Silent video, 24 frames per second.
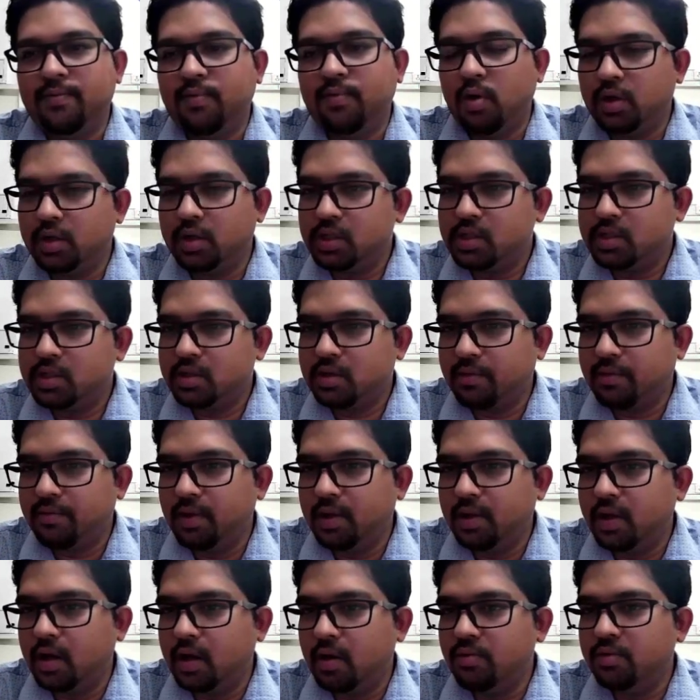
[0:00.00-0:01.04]
by default
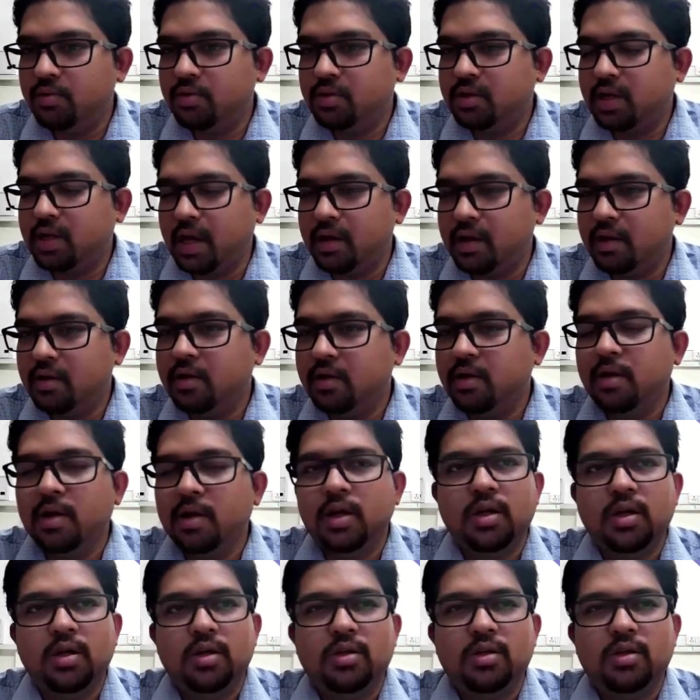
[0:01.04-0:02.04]
is roughly around 10.